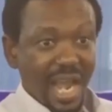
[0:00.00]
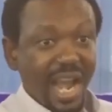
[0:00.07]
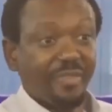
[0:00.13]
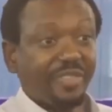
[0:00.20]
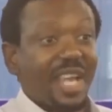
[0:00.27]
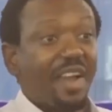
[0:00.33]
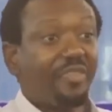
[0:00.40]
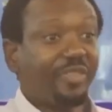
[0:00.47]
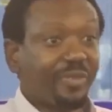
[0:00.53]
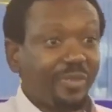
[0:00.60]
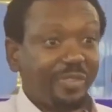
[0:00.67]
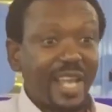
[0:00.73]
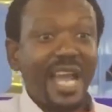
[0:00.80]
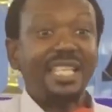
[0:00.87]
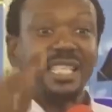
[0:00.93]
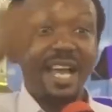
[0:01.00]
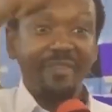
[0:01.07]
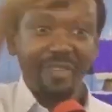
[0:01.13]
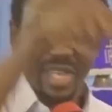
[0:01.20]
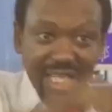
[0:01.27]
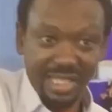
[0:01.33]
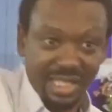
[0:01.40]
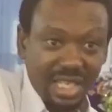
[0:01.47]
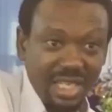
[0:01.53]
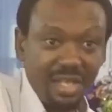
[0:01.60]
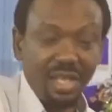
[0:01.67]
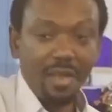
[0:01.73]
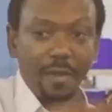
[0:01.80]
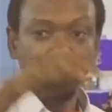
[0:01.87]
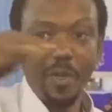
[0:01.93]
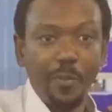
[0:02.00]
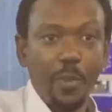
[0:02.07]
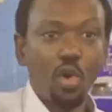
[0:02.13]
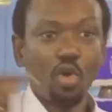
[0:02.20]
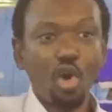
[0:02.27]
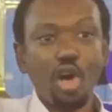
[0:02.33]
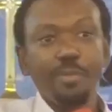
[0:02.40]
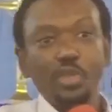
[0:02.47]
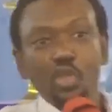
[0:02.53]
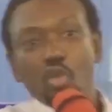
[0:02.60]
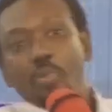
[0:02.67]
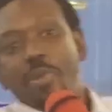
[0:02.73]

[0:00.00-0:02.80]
After flies have eaten, people come